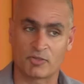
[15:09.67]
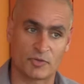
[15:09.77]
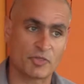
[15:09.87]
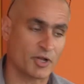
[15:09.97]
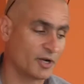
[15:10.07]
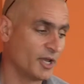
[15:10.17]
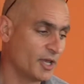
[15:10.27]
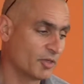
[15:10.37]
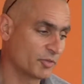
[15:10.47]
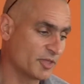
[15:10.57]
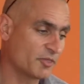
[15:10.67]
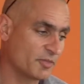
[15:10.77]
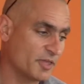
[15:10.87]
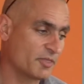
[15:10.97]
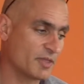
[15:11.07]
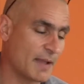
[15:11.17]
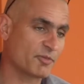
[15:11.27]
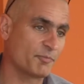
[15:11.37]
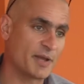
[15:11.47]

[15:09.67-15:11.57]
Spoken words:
So these types of